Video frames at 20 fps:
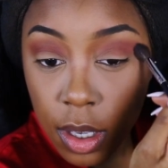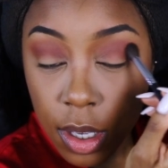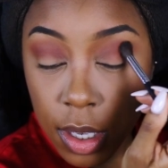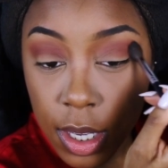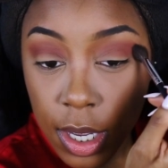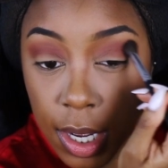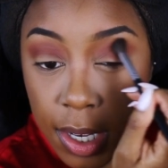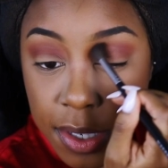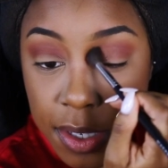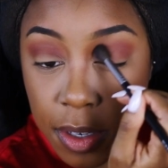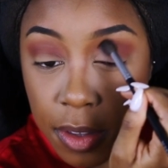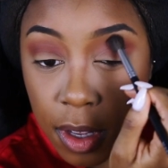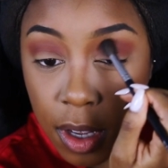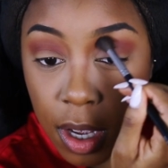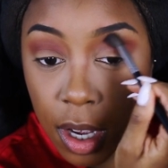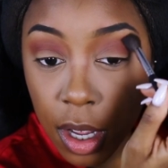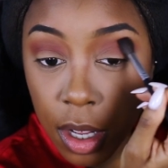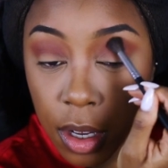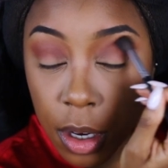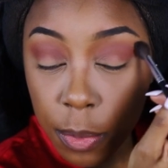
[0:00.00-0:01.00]
Yeah, so the
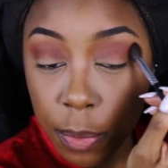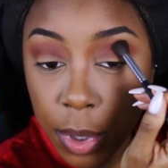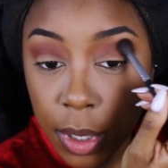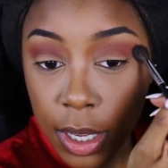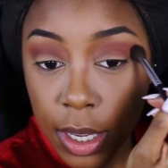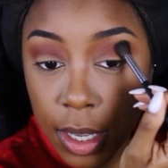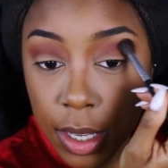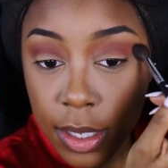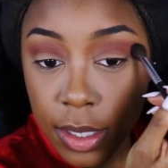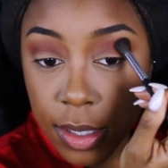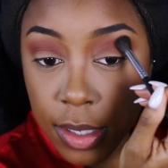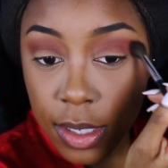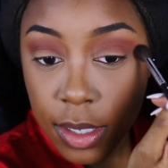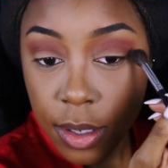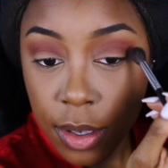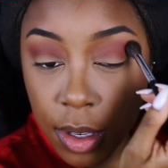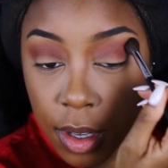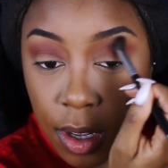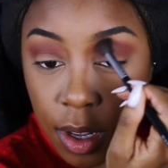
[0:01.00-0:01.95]
color blends.